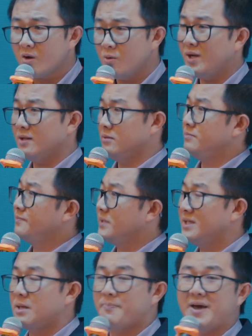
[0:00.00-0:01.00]
Well,
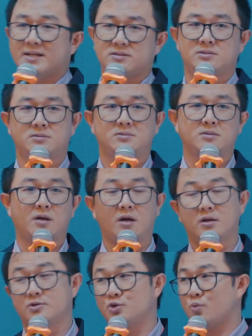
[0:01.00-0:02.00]
it depends
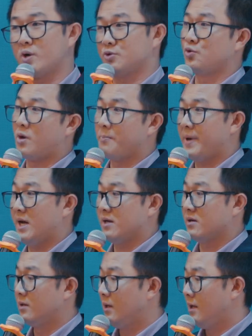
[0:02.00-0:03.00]
to what you
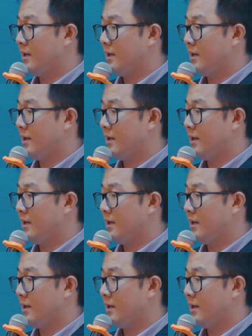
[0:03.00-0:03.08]
compare.